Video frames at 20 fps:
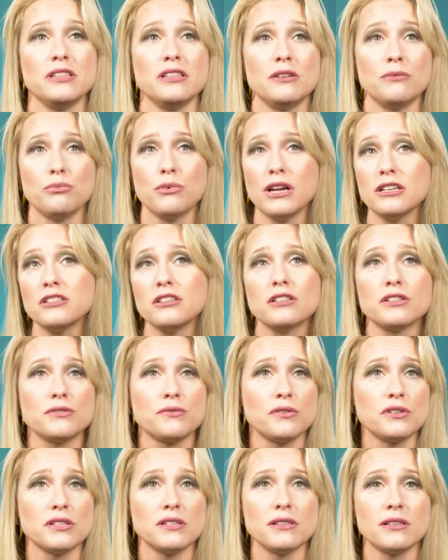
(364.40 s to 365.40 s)
And the rest of this
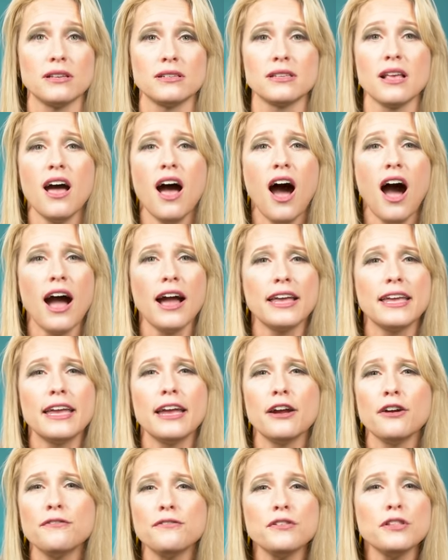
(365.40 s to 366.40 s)
verse it says, I
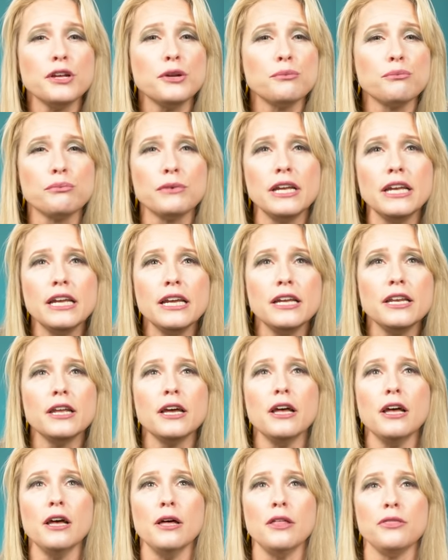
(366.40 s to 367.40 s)
carefully
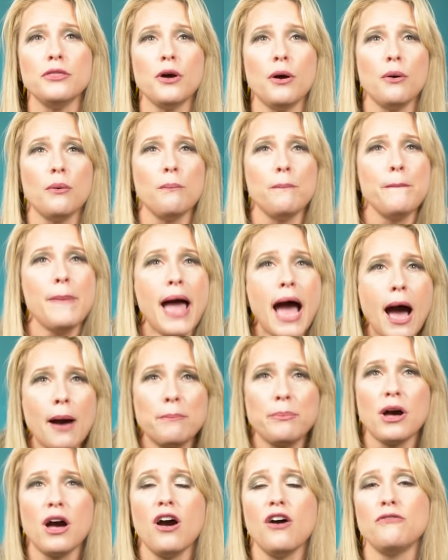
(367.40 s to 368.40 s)
read the
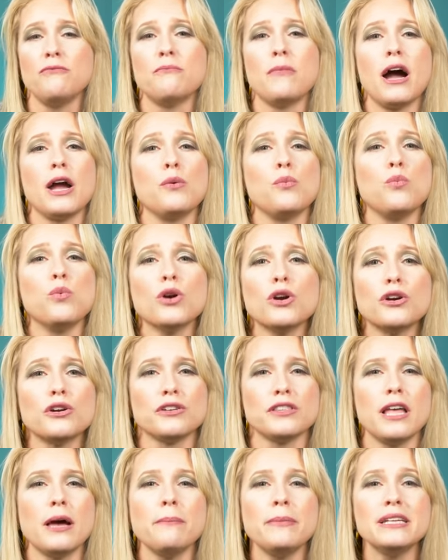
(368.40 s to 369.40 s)
map of my
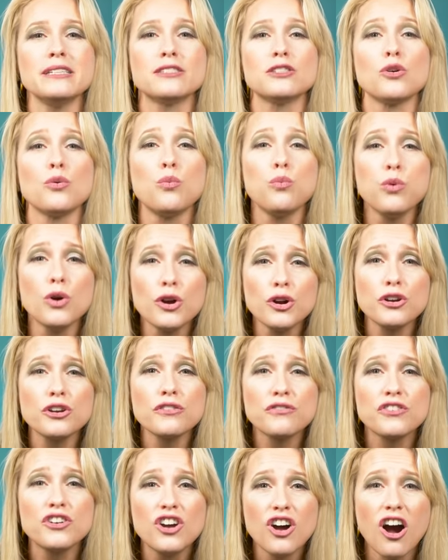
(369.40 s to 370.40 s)
word. That means the word
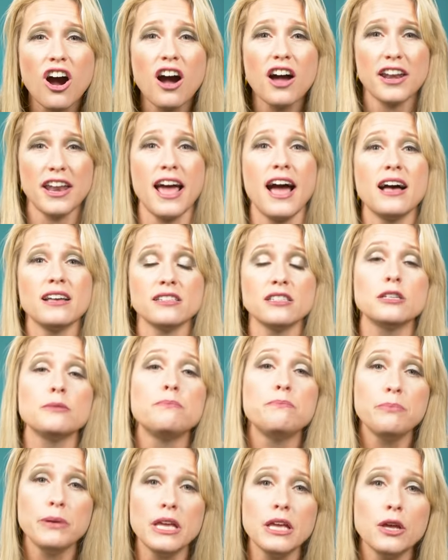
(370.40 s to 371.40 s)
of God has to
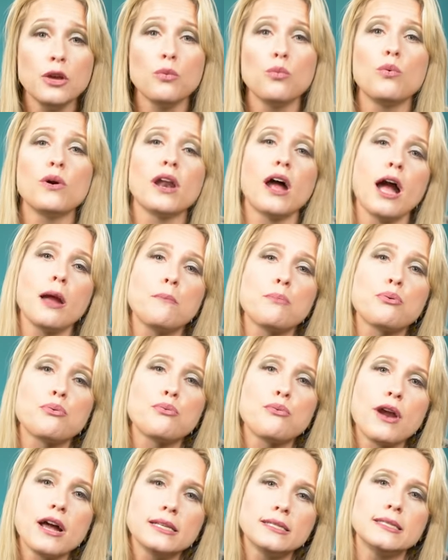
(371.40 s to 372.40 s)
be what I
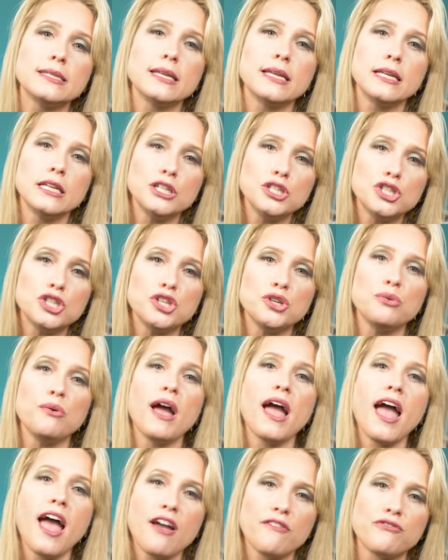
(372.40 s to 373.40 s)
press into
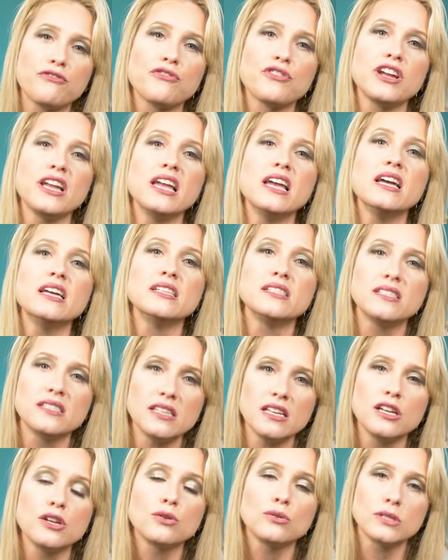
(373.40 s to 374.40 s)
every
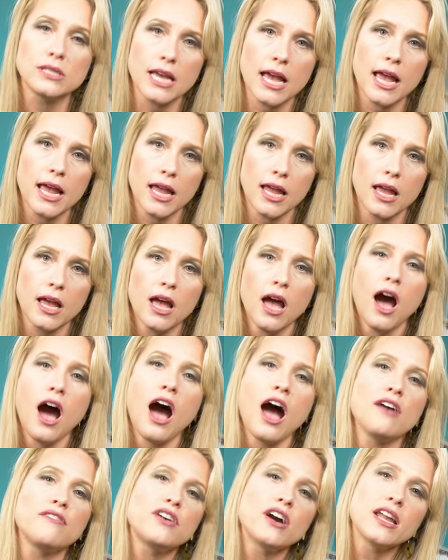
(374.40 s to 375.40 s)
single day.
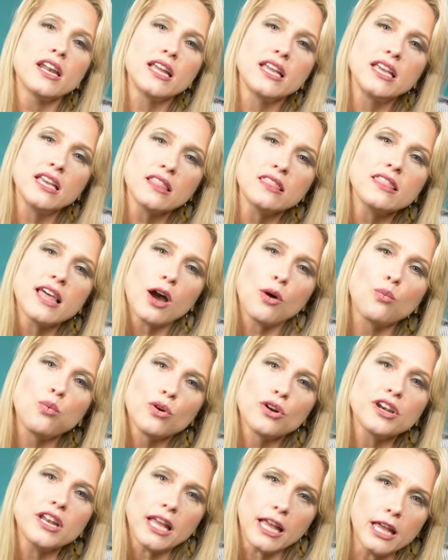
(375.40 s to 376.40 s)
I've got to get that
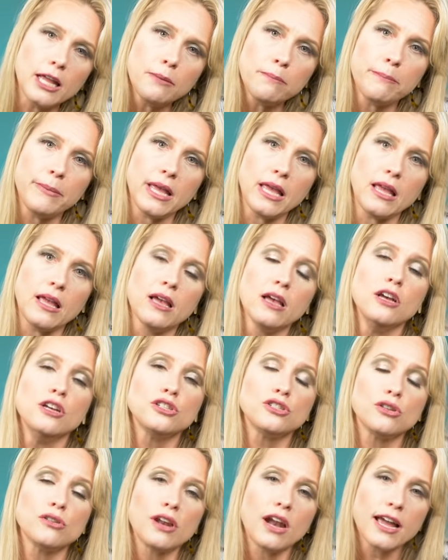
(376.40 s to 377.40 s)
word in me
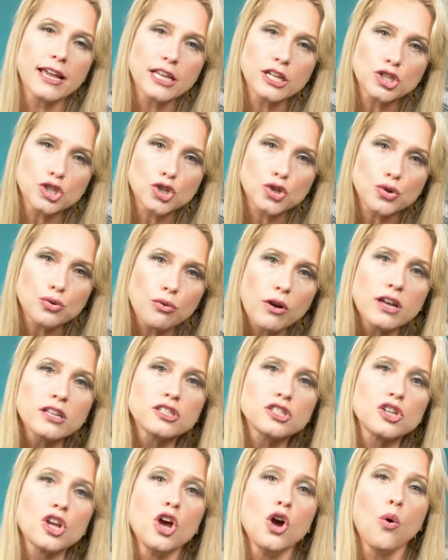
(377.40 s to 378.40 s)
so that I can
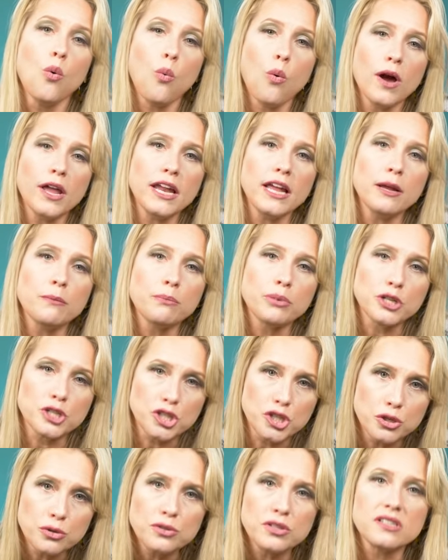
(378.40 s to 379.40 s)
trust what it
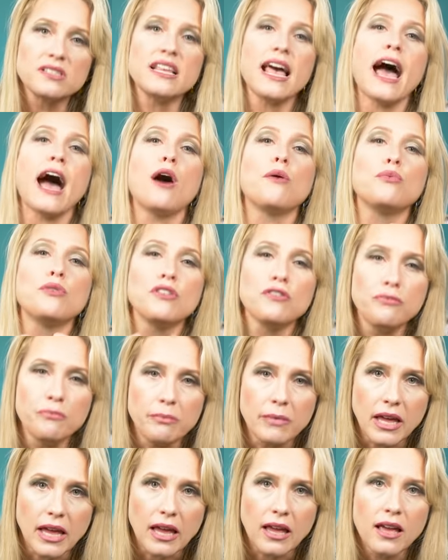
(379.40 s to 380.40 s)
produces out of
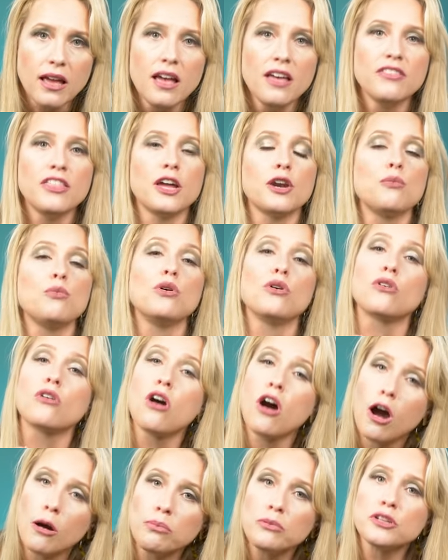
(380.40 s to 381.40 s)
me that will
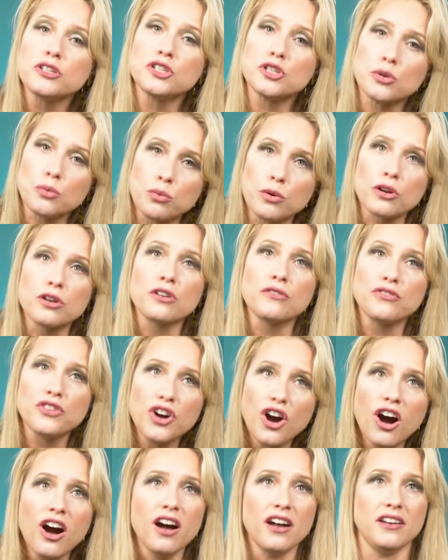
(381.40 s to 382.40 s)
accomplish the work of
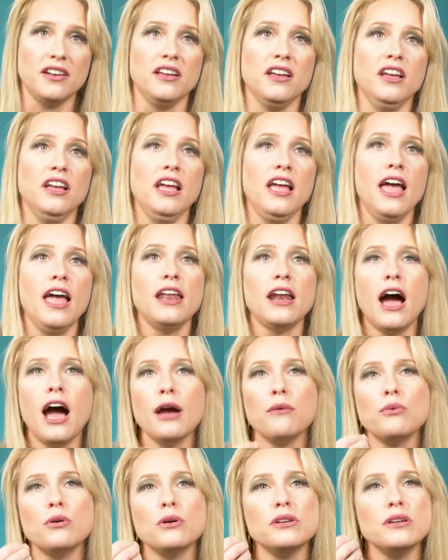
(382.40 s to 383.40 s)
God. And
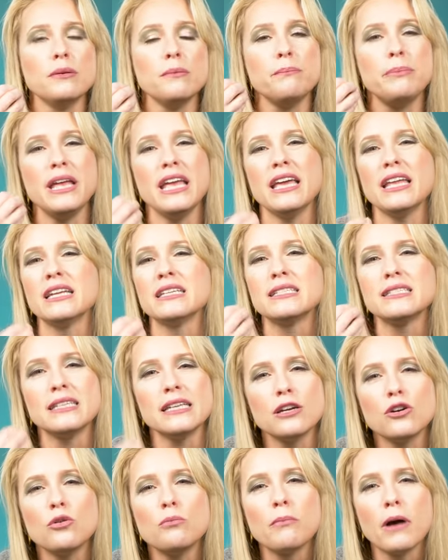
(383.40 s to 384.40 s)
I will be in a
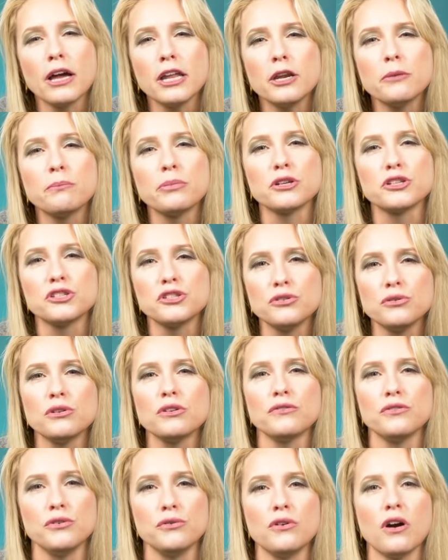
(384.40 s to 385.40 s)
single minded pursuit
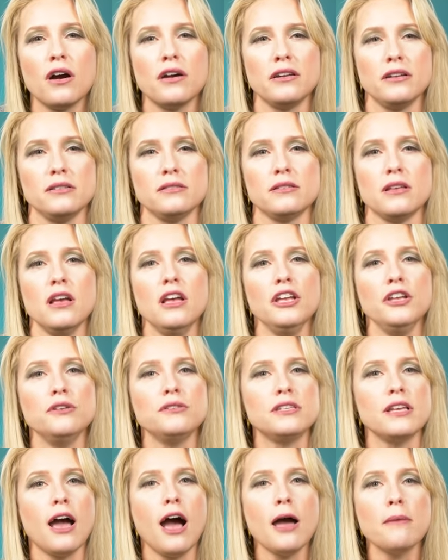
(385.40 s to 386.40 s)
of who God is. You
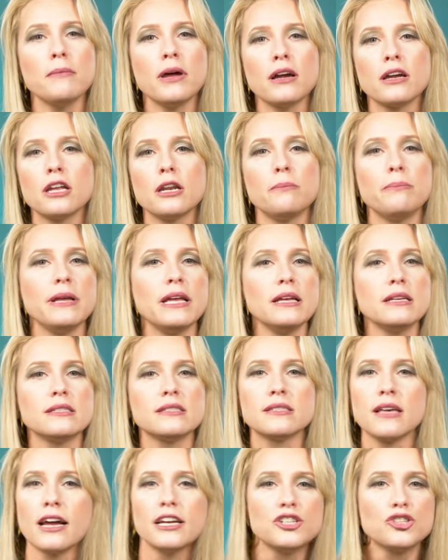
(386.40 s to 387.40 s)
see, I'm not going to be
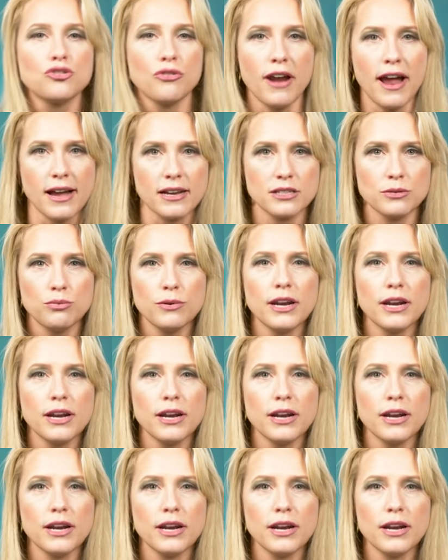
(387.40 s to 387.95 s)
sidetracked.